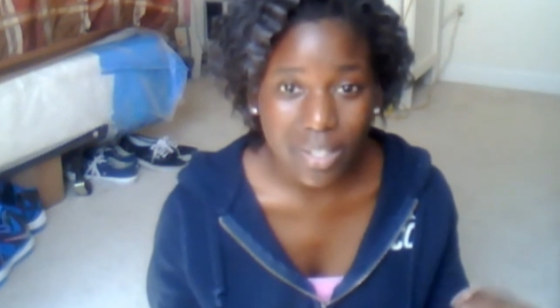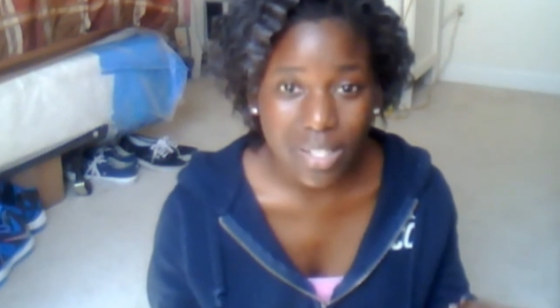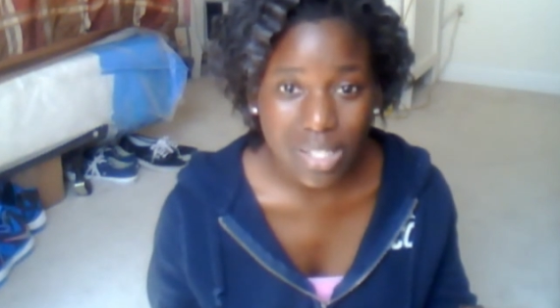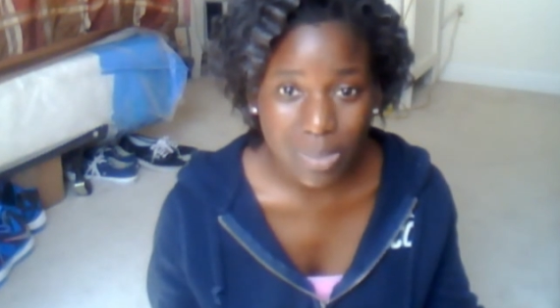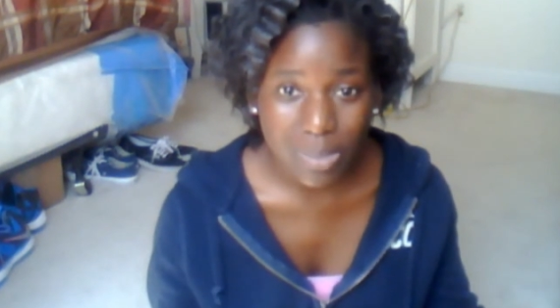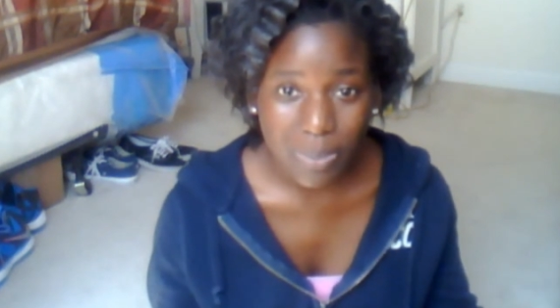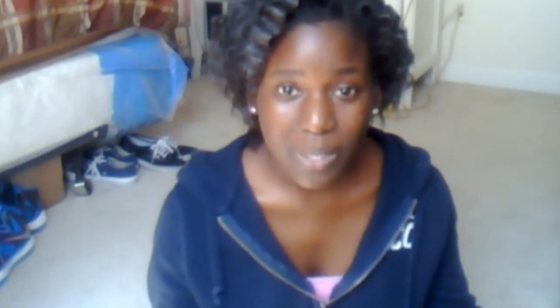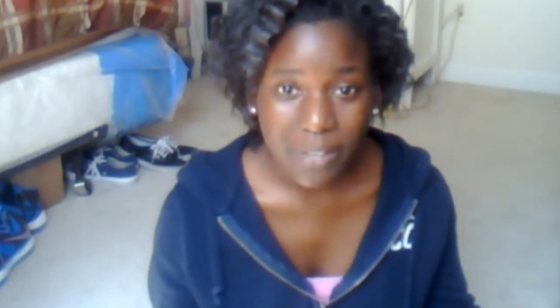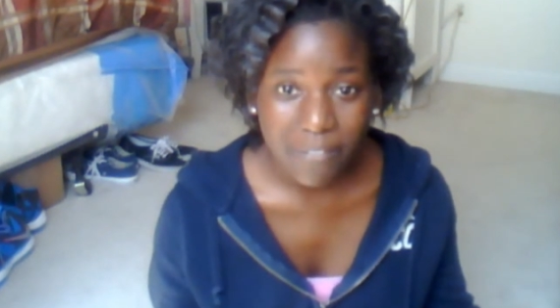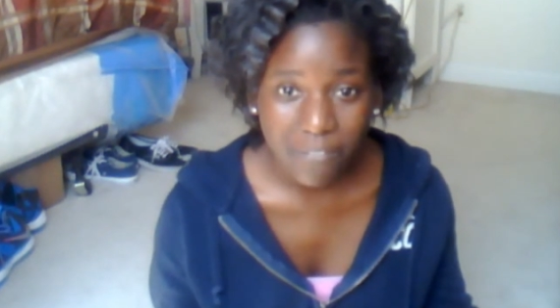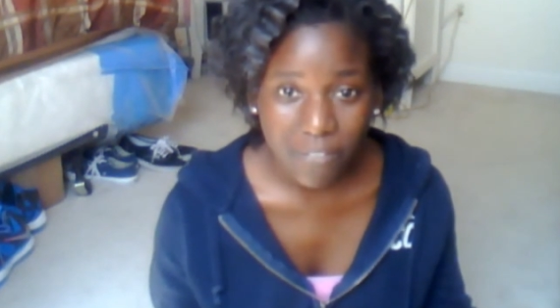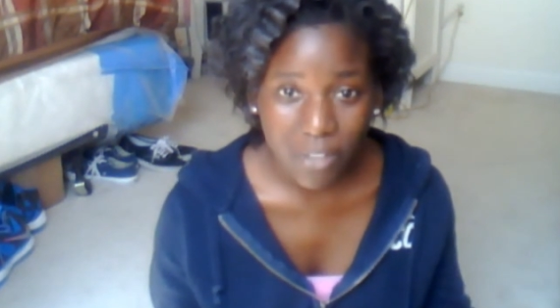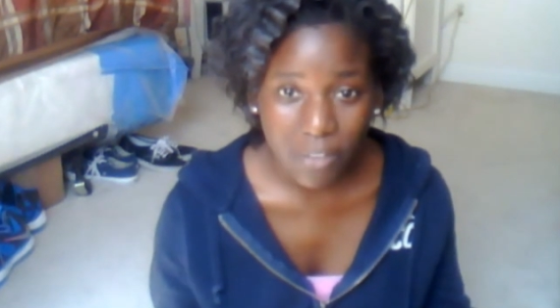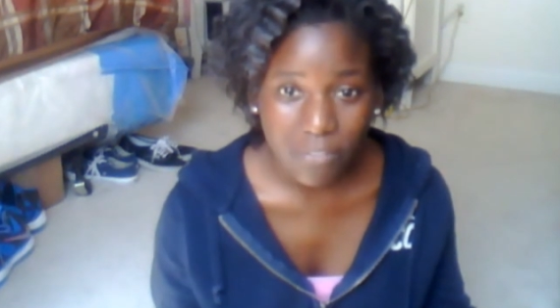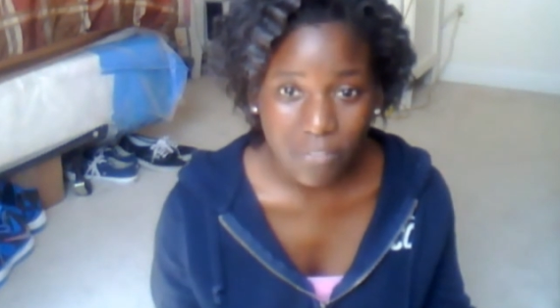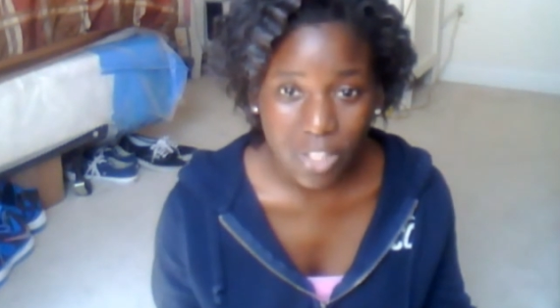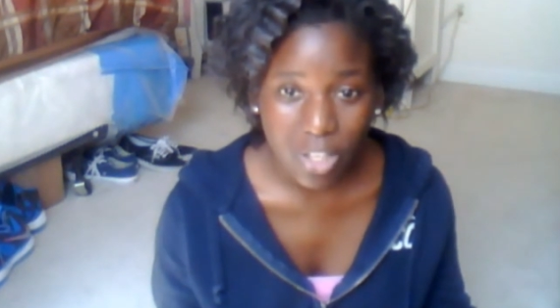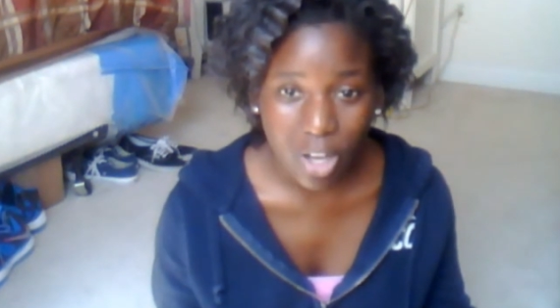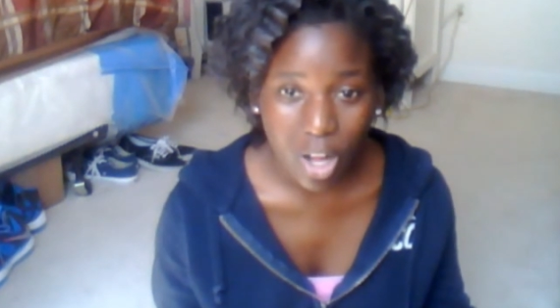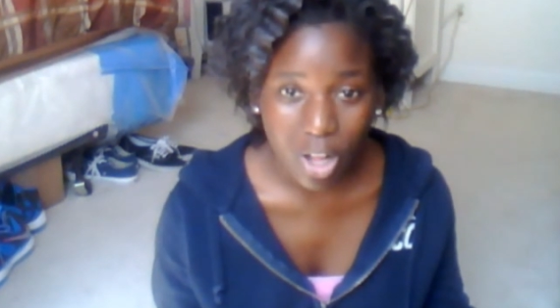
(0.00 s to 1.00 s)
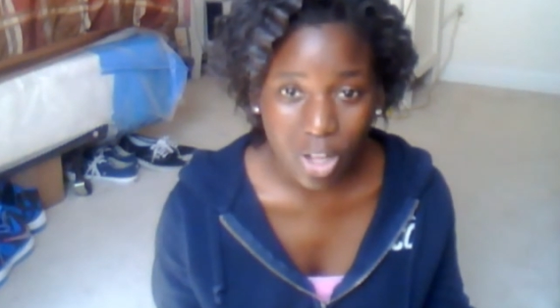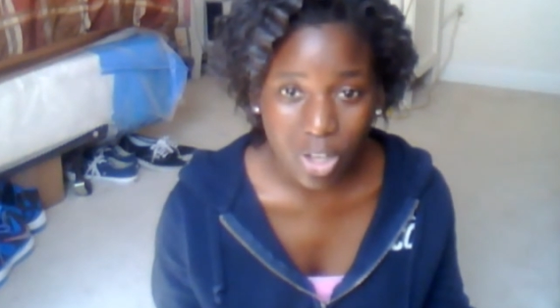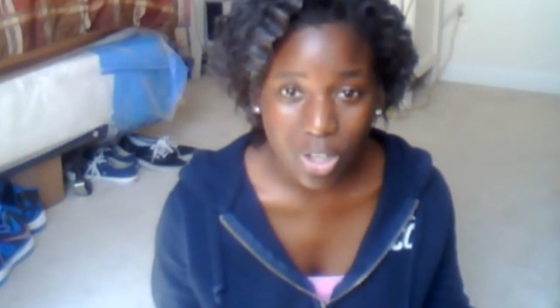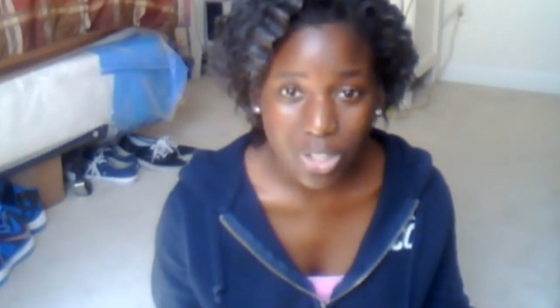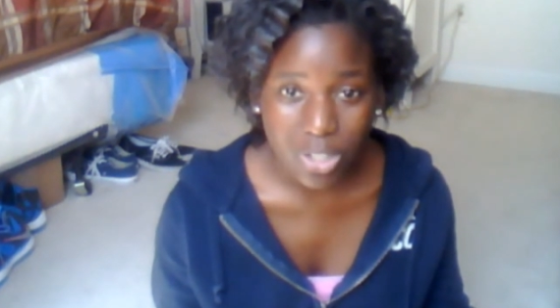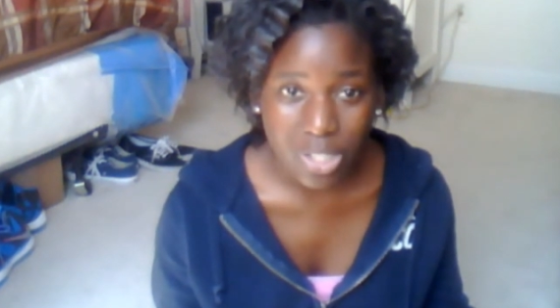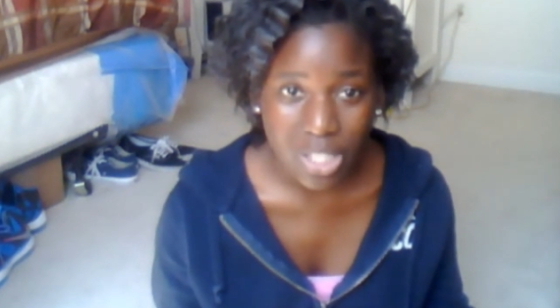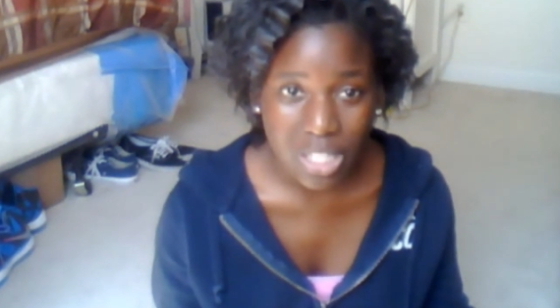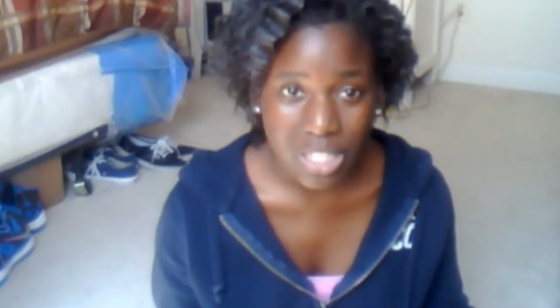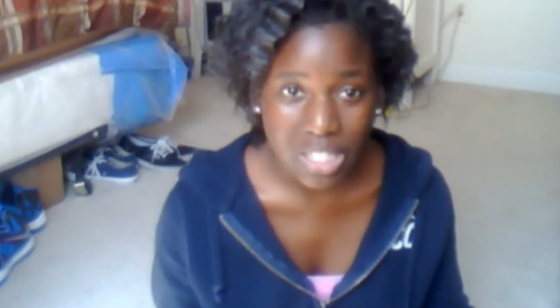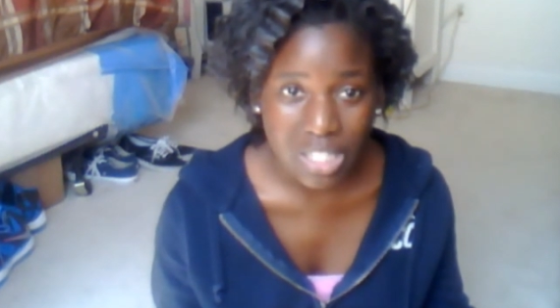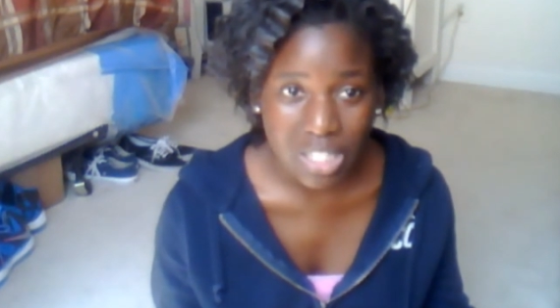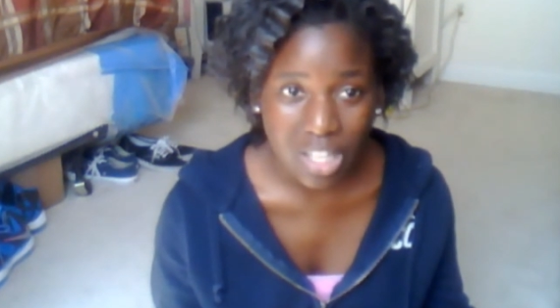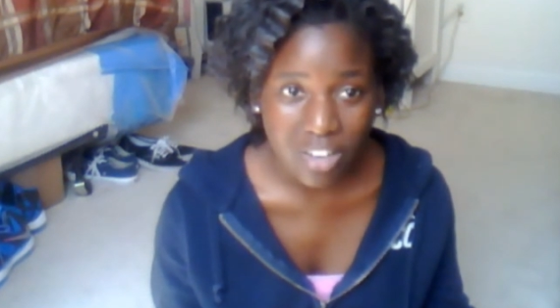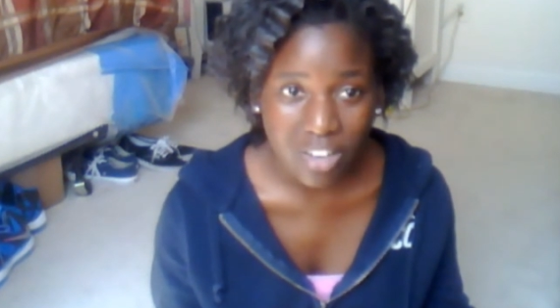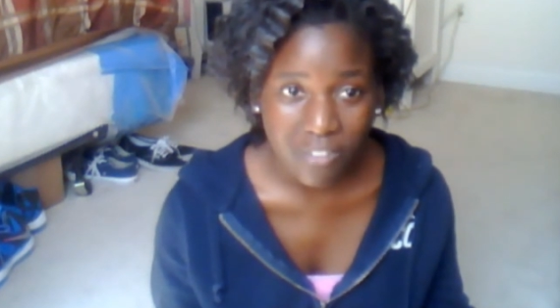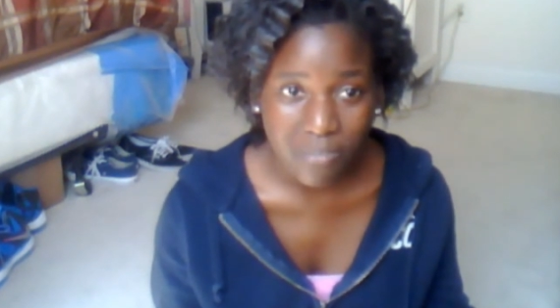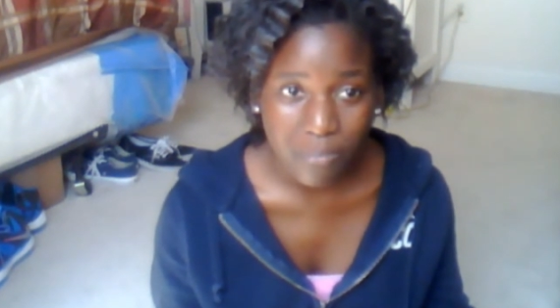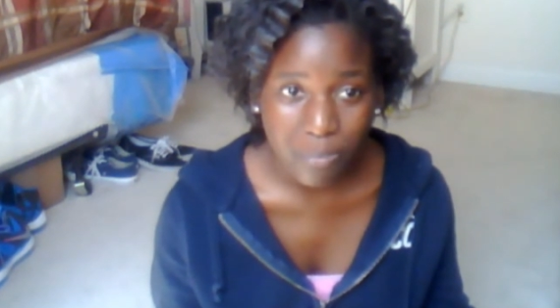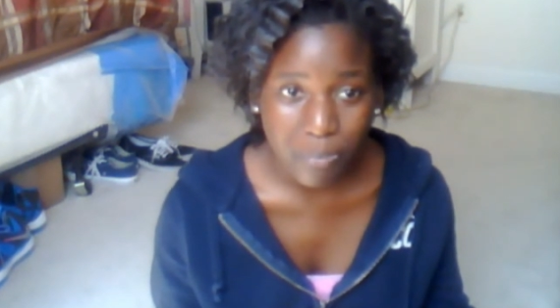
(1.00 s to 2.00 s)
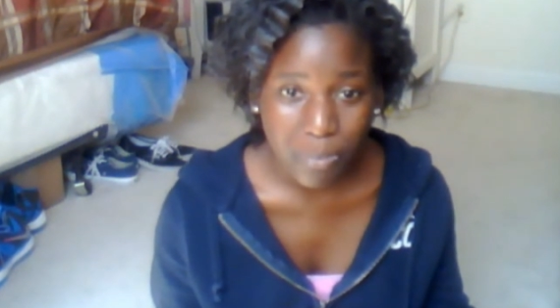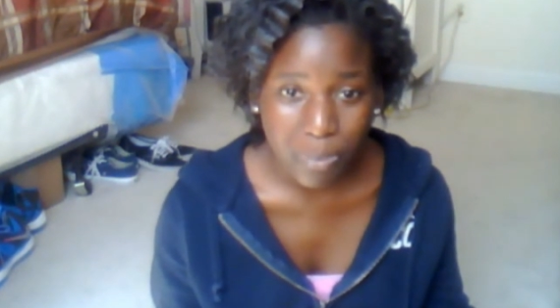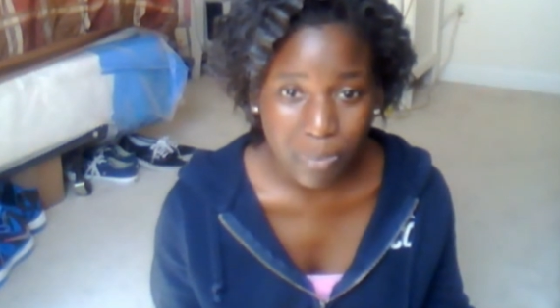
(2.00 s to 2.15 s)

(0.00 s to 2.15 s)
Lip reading: spend $50 instead of